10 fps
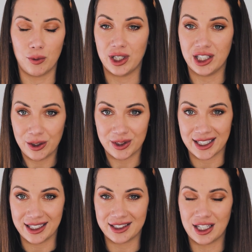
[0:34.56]
will
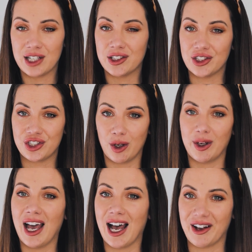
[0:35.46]
use it to show
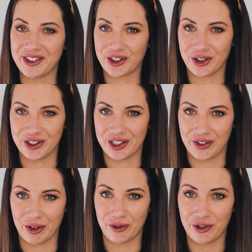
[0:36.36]
you how to cut
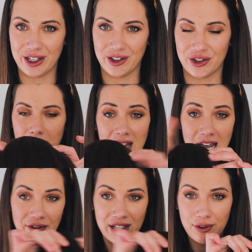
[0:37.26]
your own fringe. So I
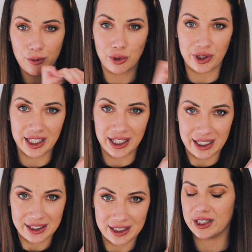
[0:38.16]
haven't even worn it yet.